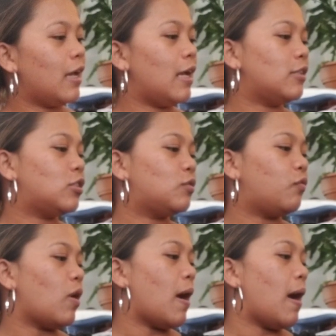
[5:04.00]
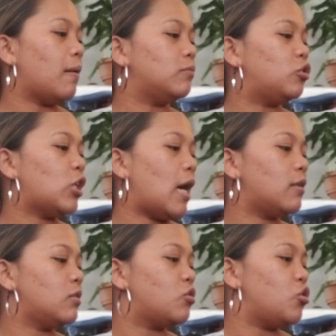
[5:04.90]
it's from
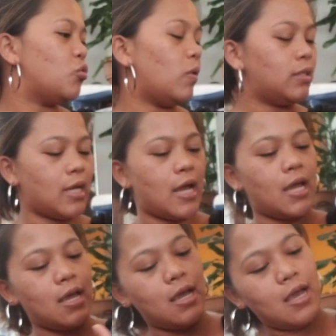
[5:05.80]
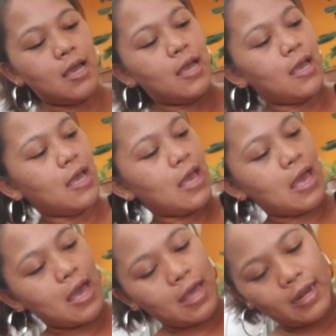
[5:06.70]
Just USA,
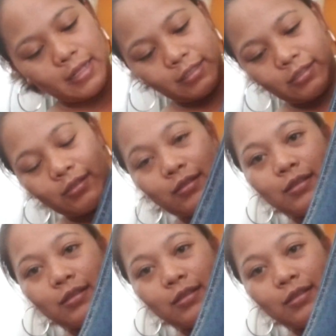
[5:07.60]
and it's